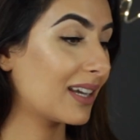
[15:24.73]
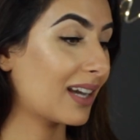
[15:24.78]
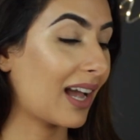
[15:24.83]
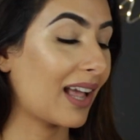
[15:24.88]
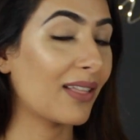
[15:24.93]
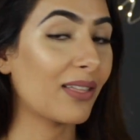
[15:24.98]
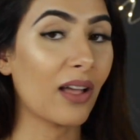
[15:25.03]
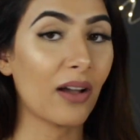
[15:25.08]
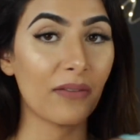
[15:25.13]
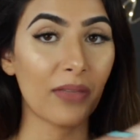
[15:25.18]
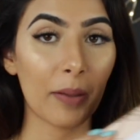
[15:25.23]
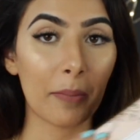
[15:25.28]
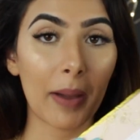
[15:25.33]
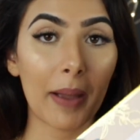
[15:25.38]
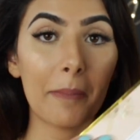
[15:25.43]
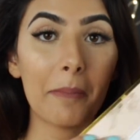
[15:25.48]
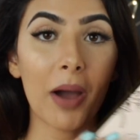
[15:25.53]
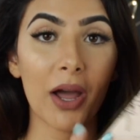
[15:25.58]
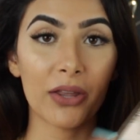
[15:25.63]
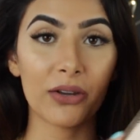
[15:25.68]
I love them.
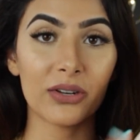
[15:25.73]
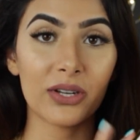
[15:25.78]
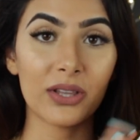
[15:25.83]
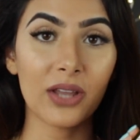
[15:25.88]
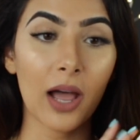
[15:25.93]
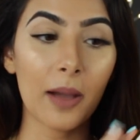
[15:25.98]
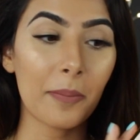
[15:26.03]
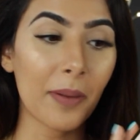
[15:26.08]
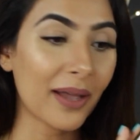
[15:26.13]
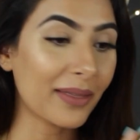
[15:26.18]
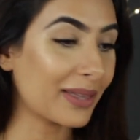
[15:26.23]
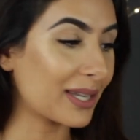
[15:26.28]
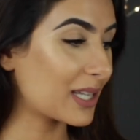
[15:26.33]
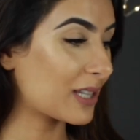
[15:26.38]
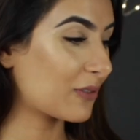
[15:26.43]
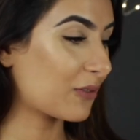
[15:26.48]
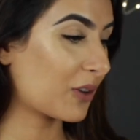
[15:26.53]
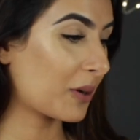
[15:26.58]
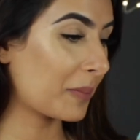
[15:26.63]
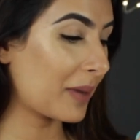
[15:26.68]
My mother-in-law bought
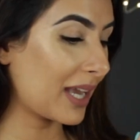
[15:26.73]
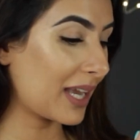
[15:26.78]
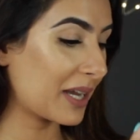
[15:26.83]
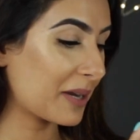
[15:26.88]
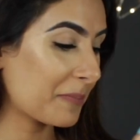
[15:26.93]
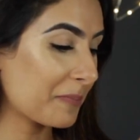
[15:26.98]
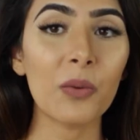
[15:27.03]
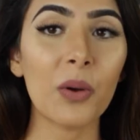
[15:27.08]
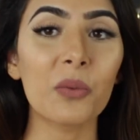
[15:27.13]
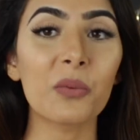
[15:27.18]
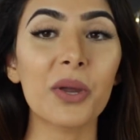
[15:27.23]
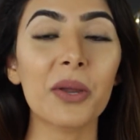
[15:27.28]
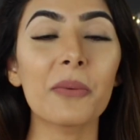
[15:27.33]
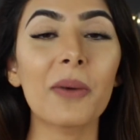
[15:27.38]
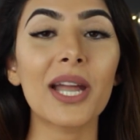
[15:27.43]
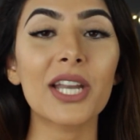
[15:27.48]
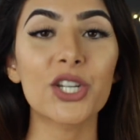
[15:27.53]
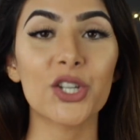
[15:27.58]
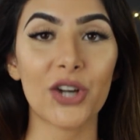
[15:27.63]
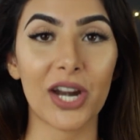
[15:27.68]
this for me. When we
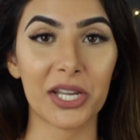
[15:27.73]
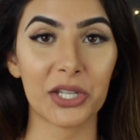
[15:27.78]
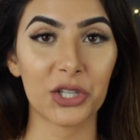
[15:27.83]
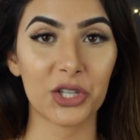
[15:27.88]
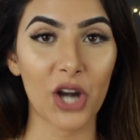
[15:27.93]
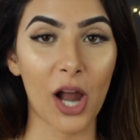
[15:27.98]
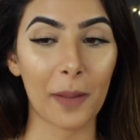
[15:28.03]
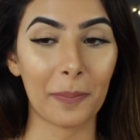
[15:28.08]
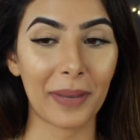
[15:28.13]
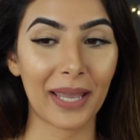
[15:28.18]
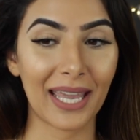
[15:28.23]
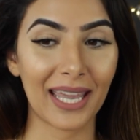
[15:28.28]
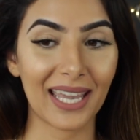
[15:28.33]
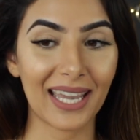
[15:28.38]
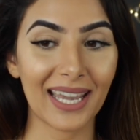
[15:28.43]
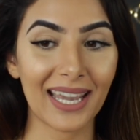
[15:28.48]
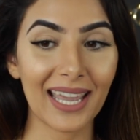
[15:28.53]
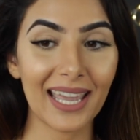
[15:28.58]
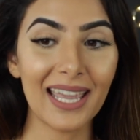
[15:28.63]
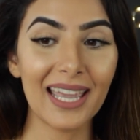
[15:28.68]
went dress
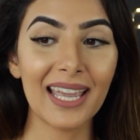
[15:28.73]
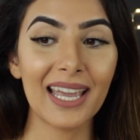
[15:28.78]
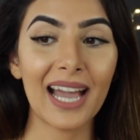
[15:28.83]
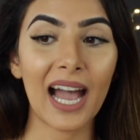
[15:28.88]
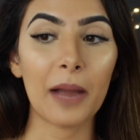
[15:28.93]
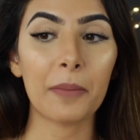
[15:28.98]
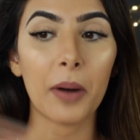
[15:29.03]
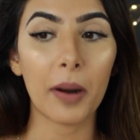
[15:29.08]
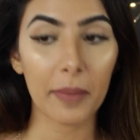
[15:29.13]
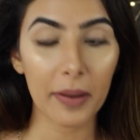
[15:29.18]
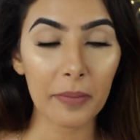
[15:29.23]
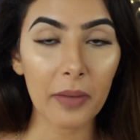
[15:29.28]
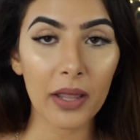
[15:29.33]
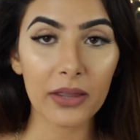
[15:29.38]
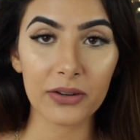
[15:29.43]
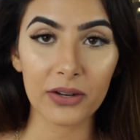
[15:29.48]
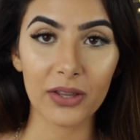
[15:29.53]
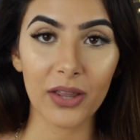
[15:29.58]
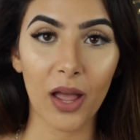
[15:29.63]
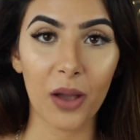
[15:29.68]
shopping, I brought my
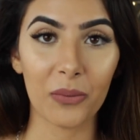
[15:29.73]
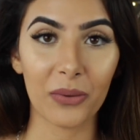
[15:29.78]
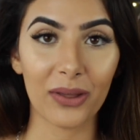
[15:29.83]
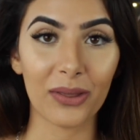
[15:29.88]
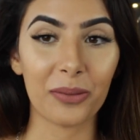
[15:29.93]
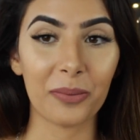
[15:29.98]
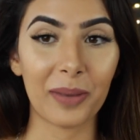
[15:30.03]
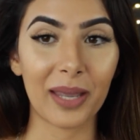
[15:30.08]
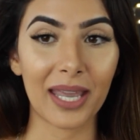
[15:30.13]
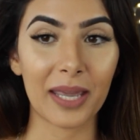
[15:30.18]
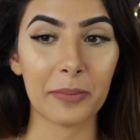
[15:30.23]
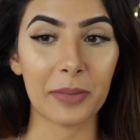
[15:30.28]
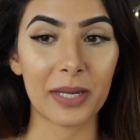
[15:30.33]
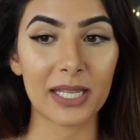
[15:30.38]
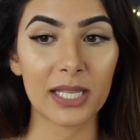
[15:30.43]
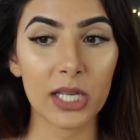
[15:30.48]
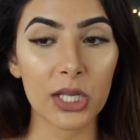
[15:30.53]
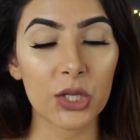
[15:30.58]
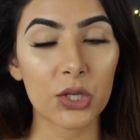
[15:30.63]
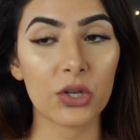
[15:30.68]
mother-in-law with me and my
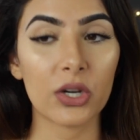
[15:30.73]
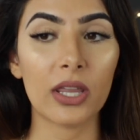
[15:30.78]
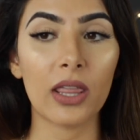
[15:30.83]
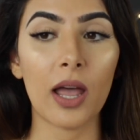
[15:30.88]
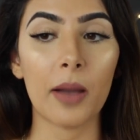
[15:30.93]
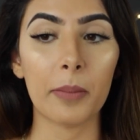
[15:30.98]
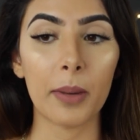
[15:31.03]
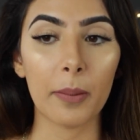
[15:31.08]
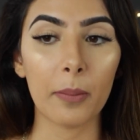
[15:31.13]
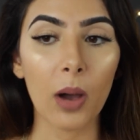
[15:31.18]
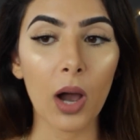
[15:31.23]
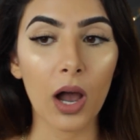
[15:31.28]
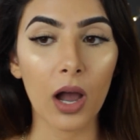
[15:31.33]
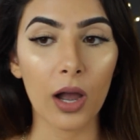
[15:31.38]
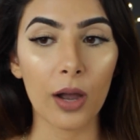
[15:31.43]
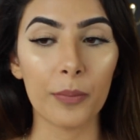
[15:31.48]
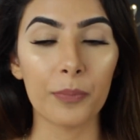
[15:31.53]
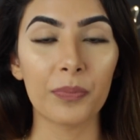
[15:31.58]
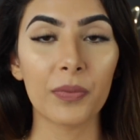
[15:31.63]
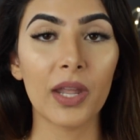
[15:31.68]
sister-in-law, my
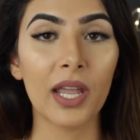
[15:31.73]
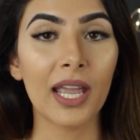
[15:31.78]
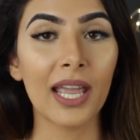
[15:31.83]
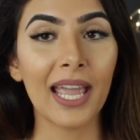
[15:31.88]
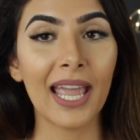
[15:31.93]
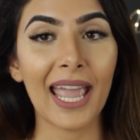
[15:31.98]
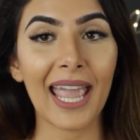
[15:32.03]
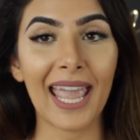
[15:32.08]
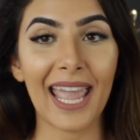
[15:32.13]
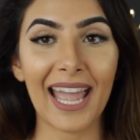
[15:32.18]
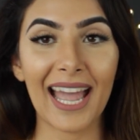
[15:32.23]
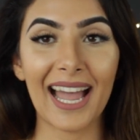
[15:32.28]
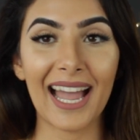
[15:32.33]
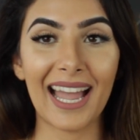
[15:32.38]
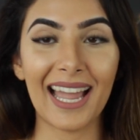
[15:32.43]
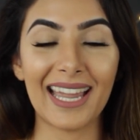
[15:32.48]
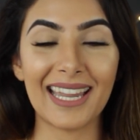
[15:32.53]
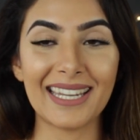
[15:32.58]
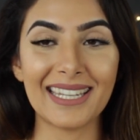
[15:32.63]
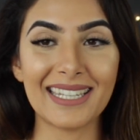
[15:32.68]
mom,
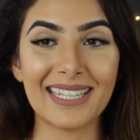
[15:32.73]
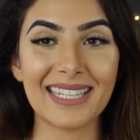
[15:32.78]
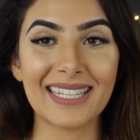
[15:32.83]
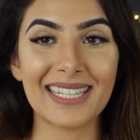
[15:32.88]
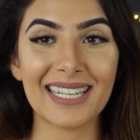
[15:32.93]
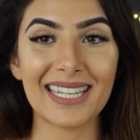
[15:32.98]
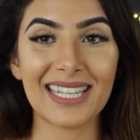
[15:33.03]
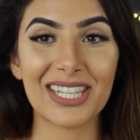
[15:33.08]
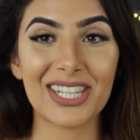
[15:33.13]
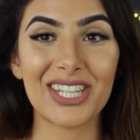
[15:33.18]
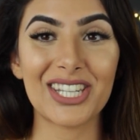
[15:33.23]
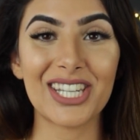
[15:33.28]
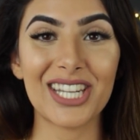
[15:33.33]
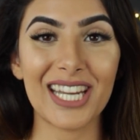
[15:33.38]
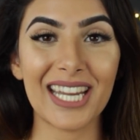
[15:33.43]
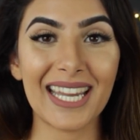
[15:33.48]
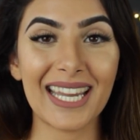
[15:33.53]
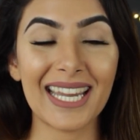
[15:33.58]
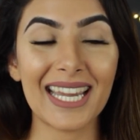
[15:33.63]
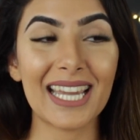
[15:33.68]
and
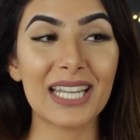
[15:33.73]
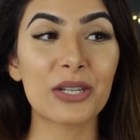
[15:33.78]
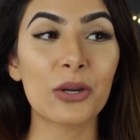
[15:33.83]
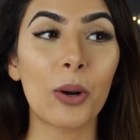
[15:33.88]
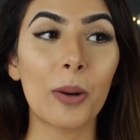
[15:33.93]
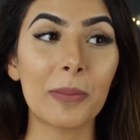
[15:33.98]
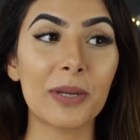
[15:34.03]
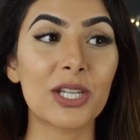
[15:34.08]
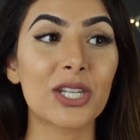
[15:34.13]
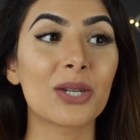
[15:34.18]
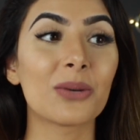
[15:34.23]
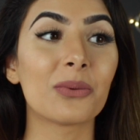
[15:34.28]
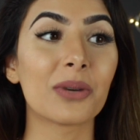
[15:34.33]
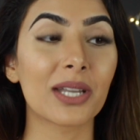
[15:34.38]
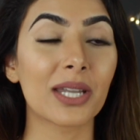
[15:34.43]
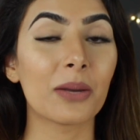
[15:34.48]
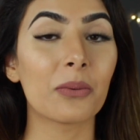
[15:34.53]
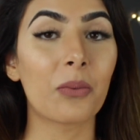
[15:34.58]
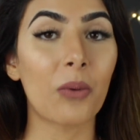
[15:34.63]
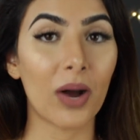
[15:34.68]
she told me she
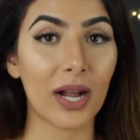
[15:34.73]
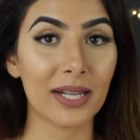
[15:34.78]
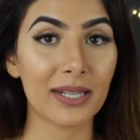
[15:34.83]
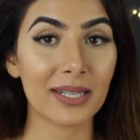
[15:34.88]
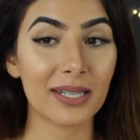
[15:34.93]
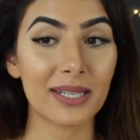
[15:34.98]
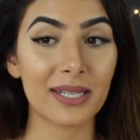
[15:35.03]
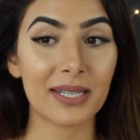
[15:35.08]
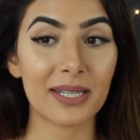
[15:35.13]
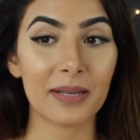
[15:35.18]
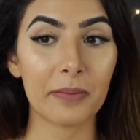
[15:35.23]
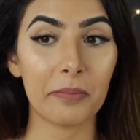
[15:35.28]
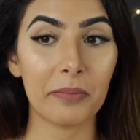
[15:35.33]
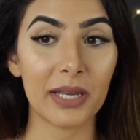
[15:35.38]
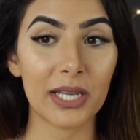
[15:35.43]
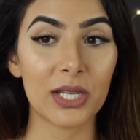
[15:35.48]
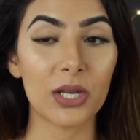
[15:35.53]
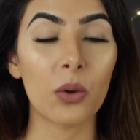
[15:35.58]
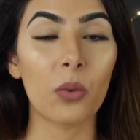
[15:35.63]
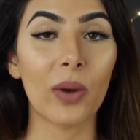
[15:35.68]
really wants
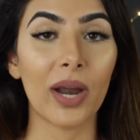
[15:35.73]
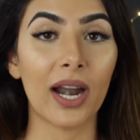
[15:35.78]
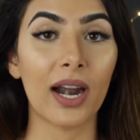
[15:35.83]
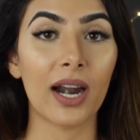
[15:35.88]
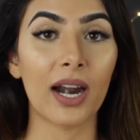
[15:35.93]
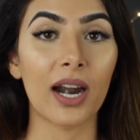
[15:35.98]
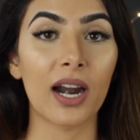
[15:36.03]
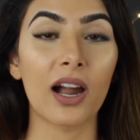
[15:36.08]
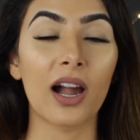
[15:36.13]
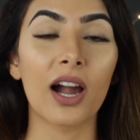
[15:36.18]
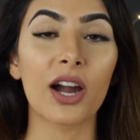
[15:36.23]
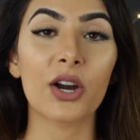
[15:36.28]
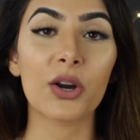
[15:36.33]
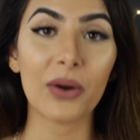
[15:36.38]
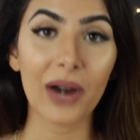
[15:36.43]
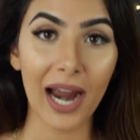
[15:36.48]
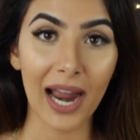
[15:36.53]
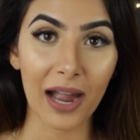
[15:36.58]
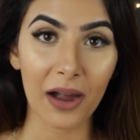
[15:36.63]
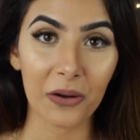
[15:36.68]
me to wear a
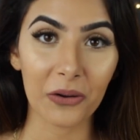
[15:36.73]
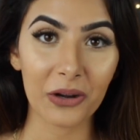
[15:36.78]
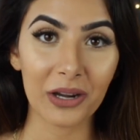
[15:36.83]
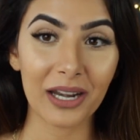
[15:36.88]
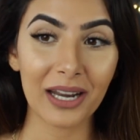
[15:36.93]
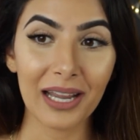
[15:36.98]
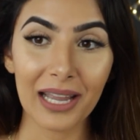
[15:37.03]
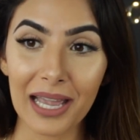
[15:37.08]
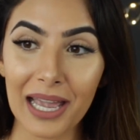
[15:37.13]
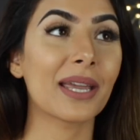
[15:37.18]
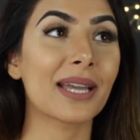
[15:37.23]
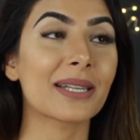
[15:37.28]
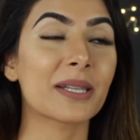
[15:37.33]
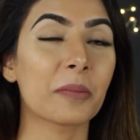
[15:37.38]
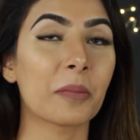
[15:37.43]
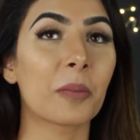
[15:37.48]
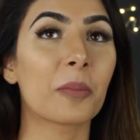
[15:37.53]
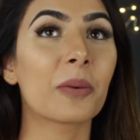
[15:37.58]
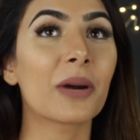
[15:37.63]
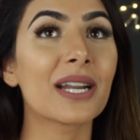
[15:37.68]
crown because
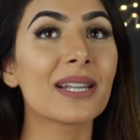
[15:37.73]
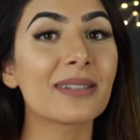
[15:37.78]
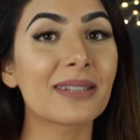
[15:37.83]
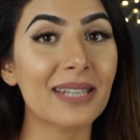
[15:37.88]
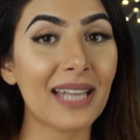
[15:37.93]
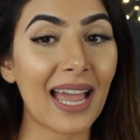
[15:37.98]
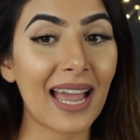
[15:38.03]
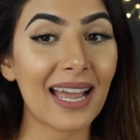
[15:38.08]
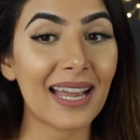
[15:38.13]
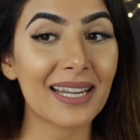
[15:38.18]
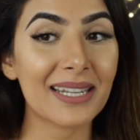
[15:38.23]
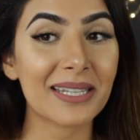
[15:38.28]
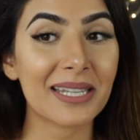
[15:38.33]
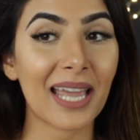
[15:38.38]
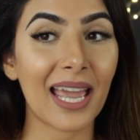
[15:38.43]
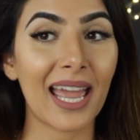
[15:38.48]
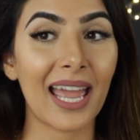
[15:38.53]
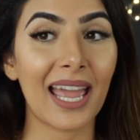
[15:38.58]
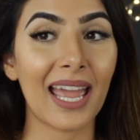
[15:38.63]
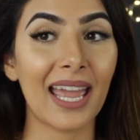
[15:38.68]
I'm a princess
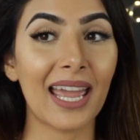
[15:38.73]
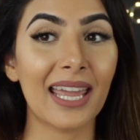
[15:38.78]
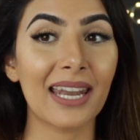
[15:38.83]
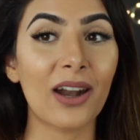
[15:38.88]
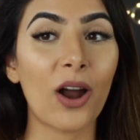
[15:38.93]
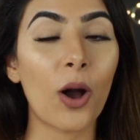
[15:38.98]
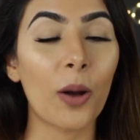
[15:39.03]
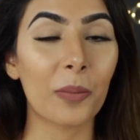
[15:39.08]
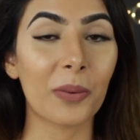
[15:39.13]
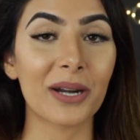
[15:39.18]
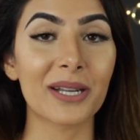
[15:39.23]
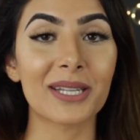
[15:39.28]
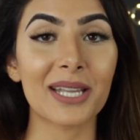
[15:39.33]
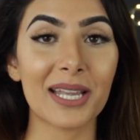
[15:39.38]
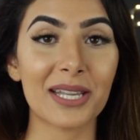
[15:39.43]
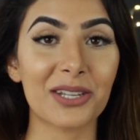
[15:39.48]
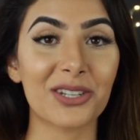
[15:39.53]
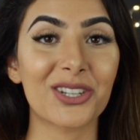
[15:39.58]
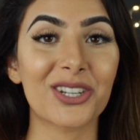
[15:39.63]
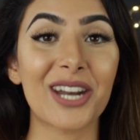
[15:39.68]
and all
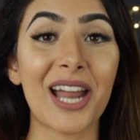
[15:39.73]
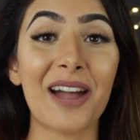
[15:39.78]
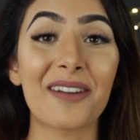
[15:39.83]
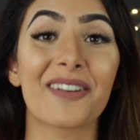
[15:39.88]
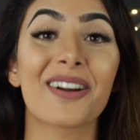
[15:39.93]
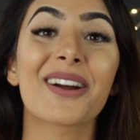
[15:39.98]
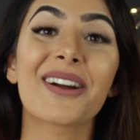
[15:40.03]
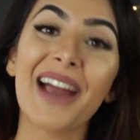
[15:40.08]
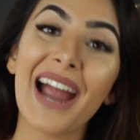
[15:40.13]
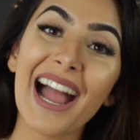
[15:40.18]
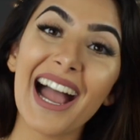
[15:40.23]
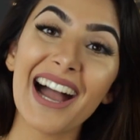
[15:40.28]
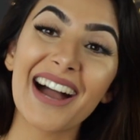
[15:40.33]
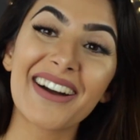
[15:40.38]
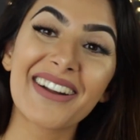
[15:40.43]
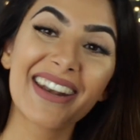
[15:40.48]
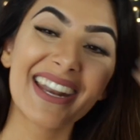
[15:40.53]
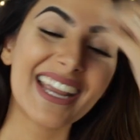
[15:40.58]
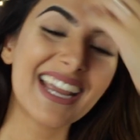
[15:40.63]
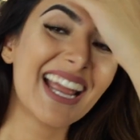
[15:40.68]
princesses should have a
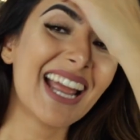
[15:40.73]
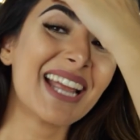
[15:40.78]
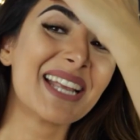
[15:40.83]
crown.